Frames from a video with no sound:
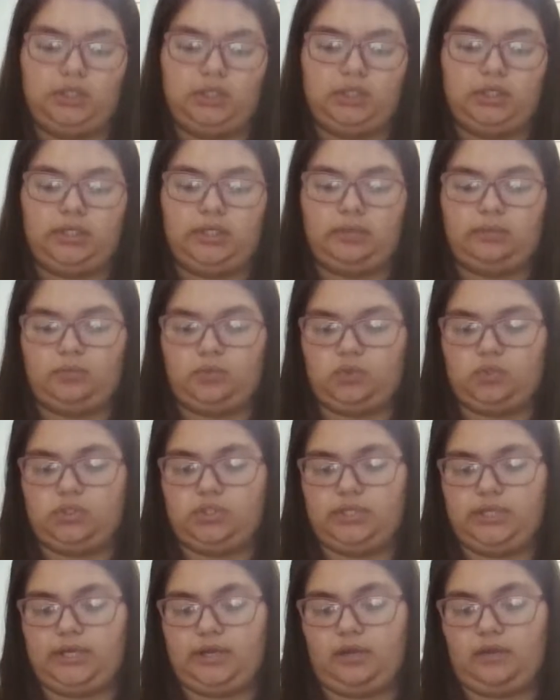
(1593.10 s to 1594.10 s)
and we'll see
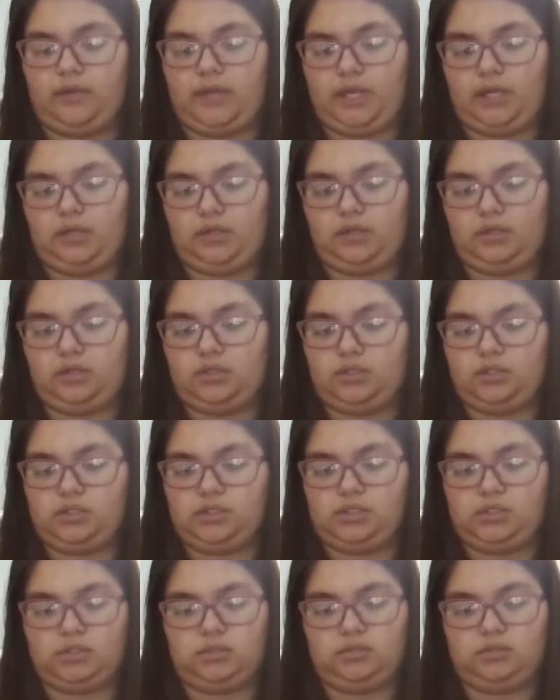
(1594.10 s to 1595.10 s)
how that
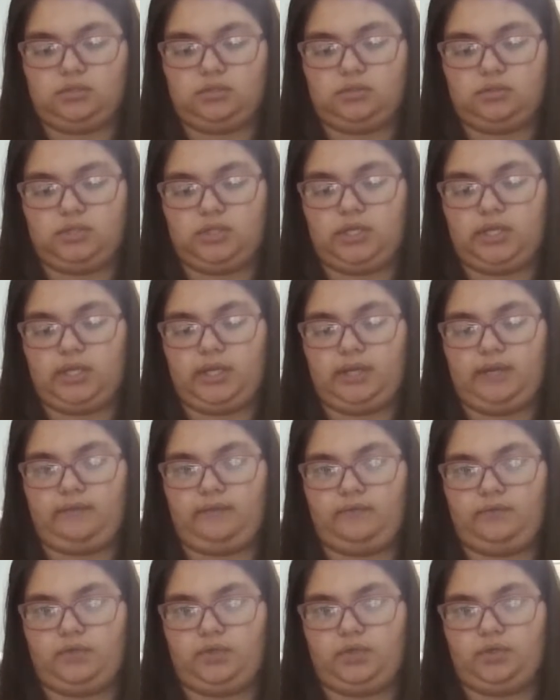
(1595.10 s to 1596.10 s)
looks
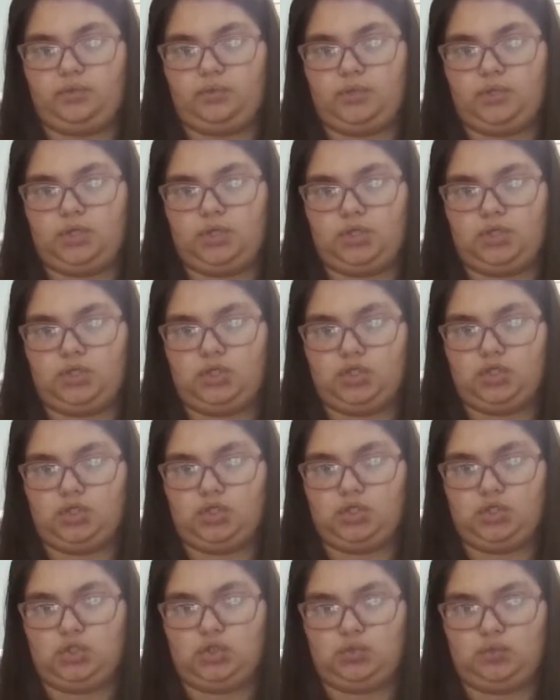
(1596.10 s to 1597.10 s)
afterwards.